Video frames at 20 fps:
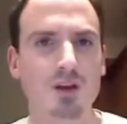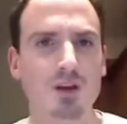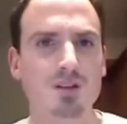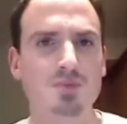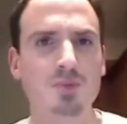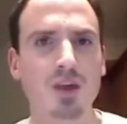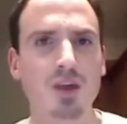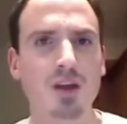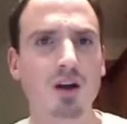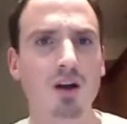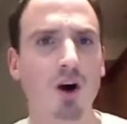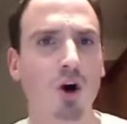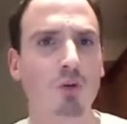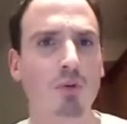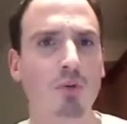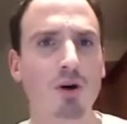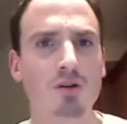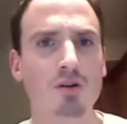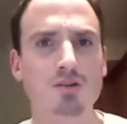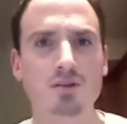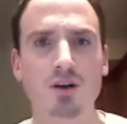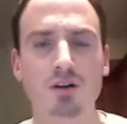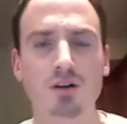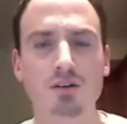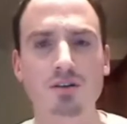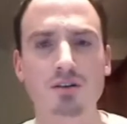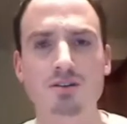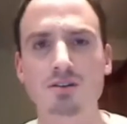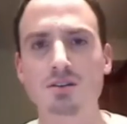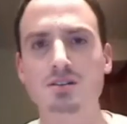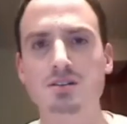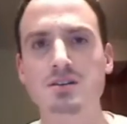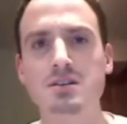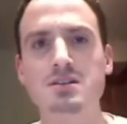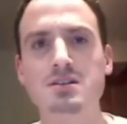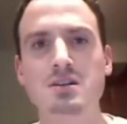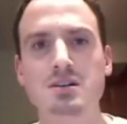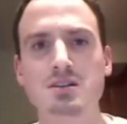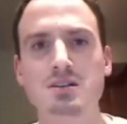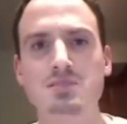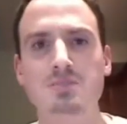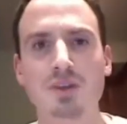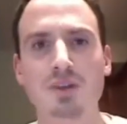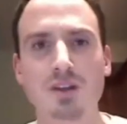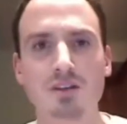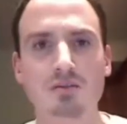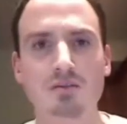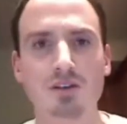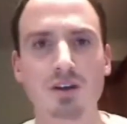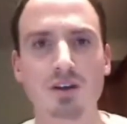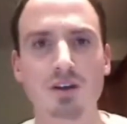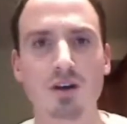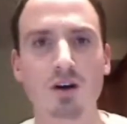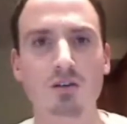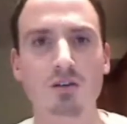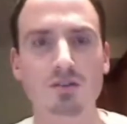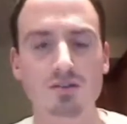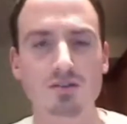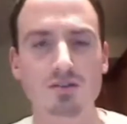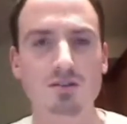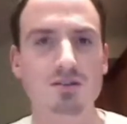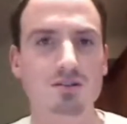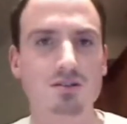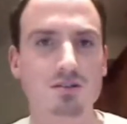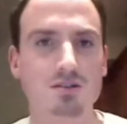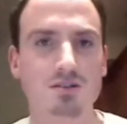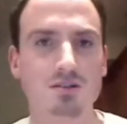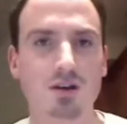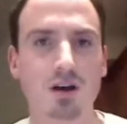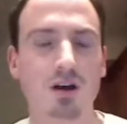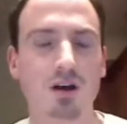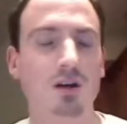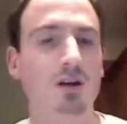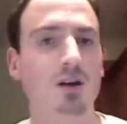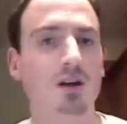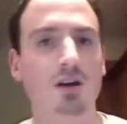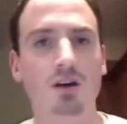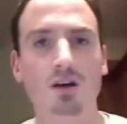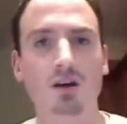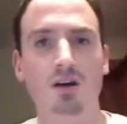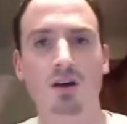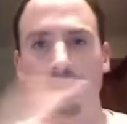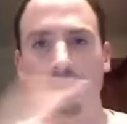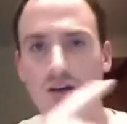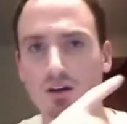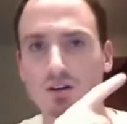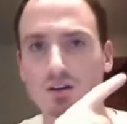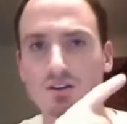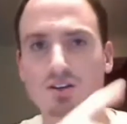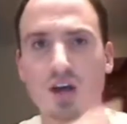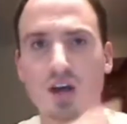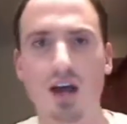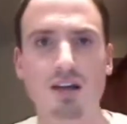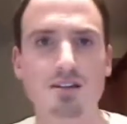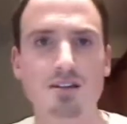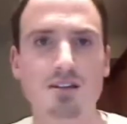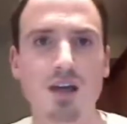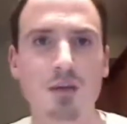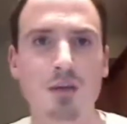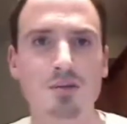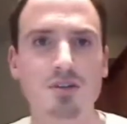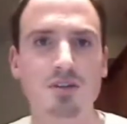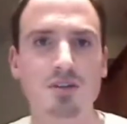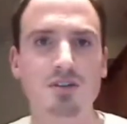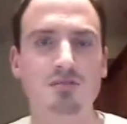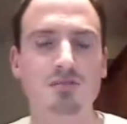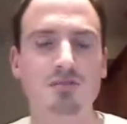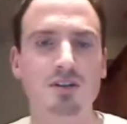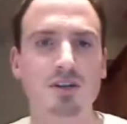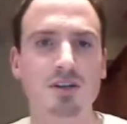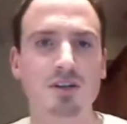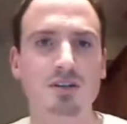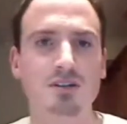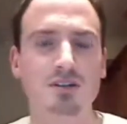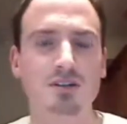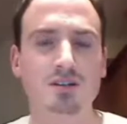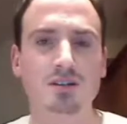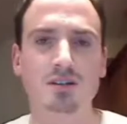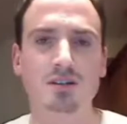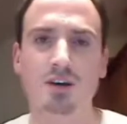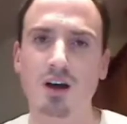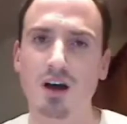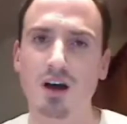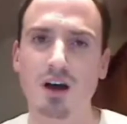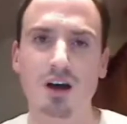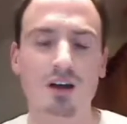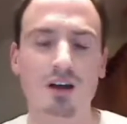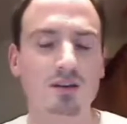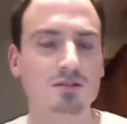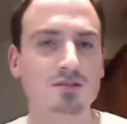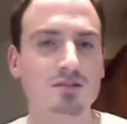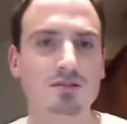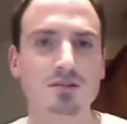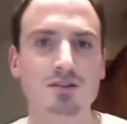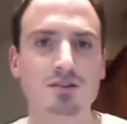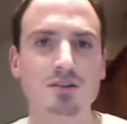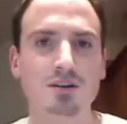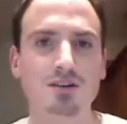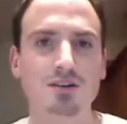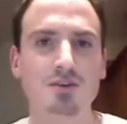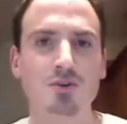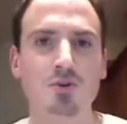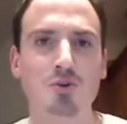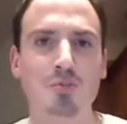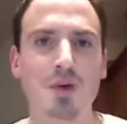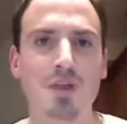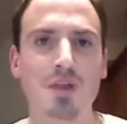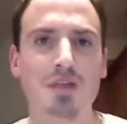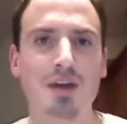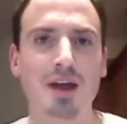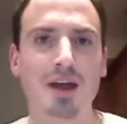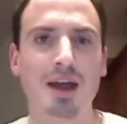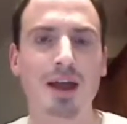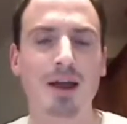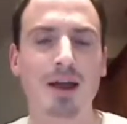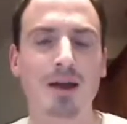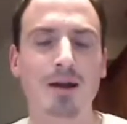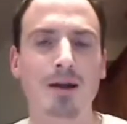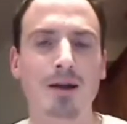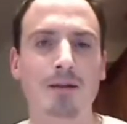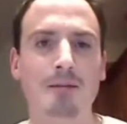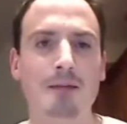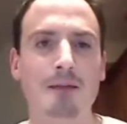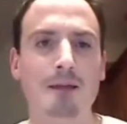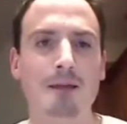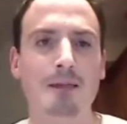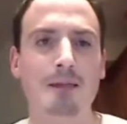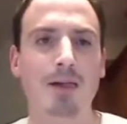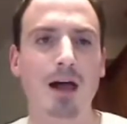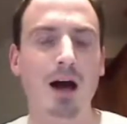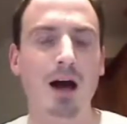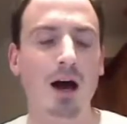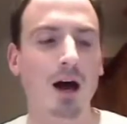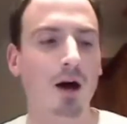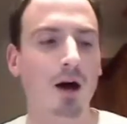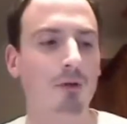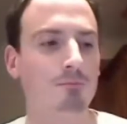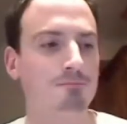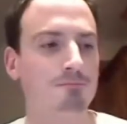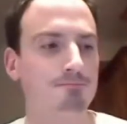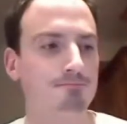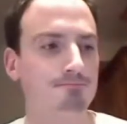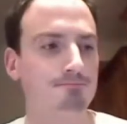Speaking of hobos, though, this isn't a Smitty video. This is Giant Steps TV. Still doing my thing here. I've